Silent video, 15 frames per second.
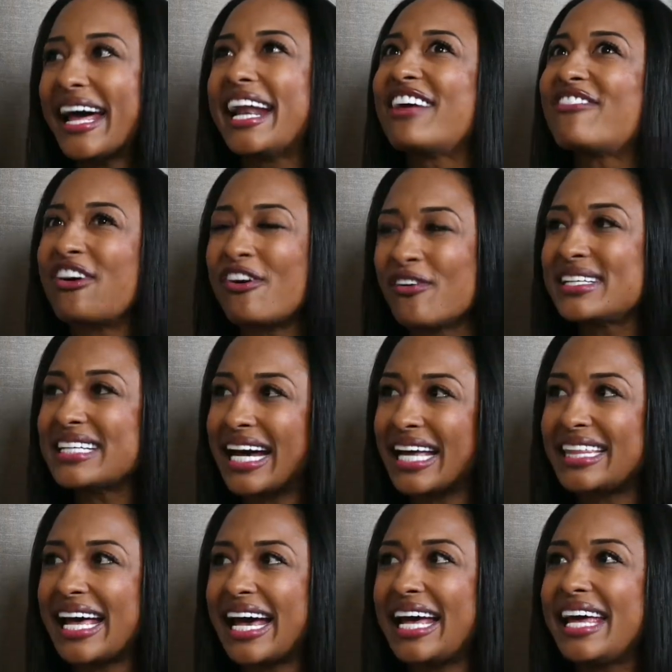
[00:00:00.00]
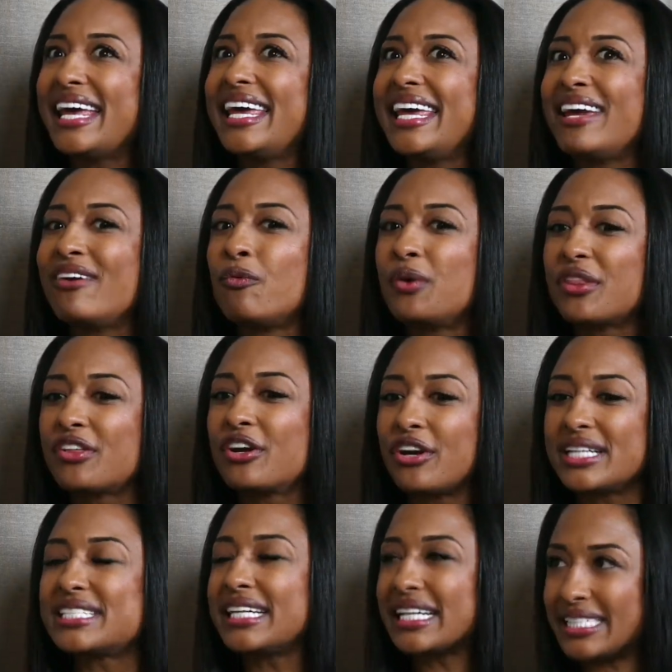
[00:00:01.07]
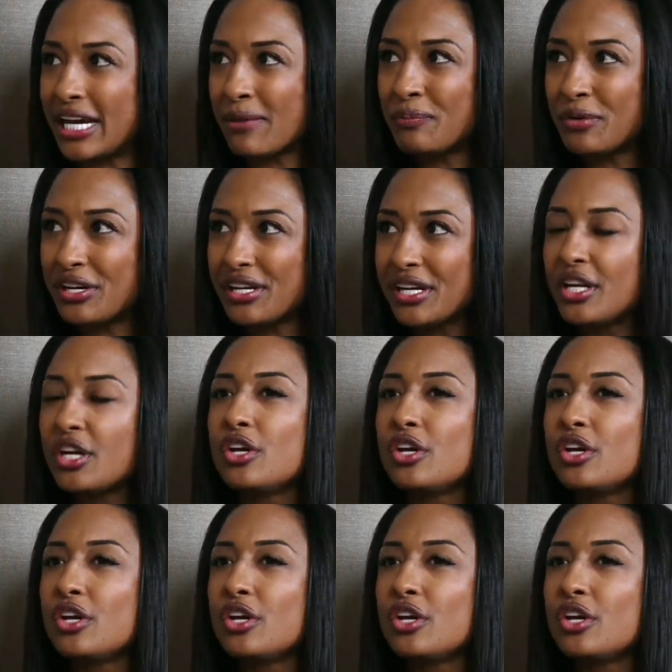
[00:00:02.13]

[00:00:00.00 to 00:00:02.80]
and I've always had that with her as an example.